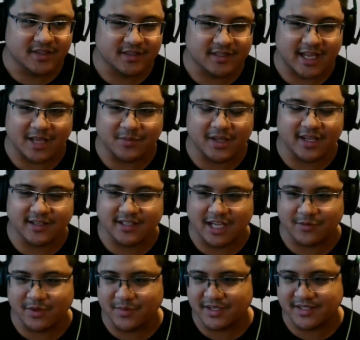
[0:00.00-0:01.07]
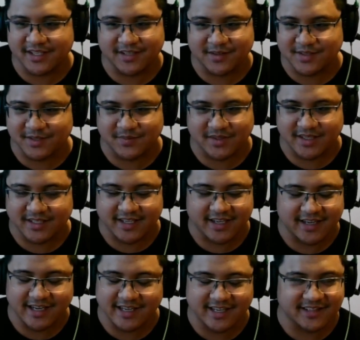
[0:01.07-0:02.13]
tabemasen or something like
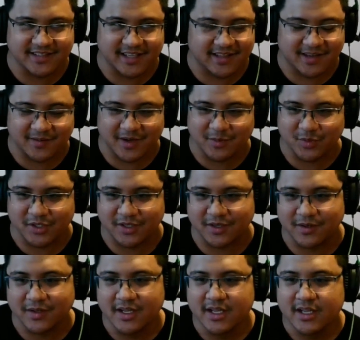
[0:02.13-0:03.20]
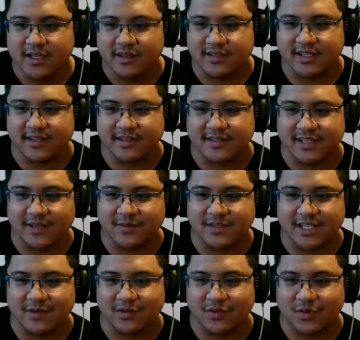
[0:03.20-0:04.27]
that. I didn't say that right, but you know. Say the same
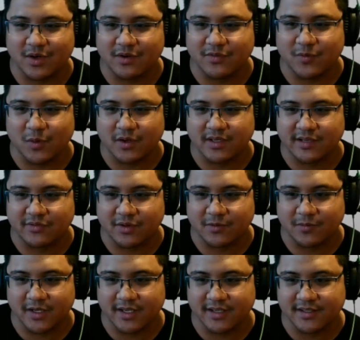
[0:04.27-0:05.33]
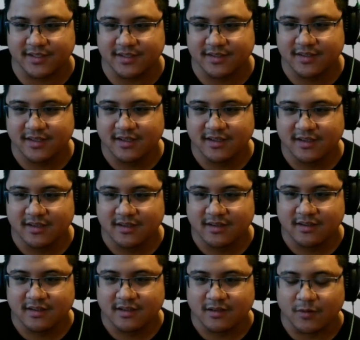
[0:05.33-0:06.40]
statement three to four different ways.
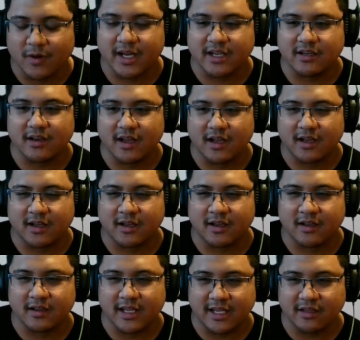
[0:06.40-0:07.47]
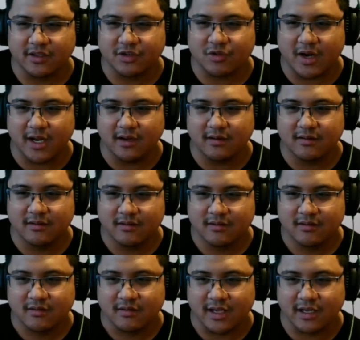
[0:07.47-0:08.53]
What, in English, right?
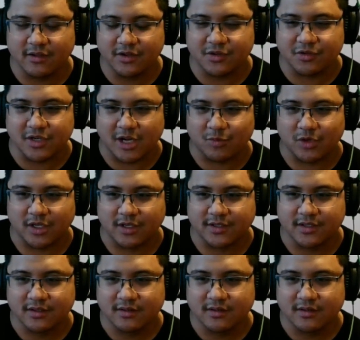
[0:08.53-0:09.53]
English or Japanese?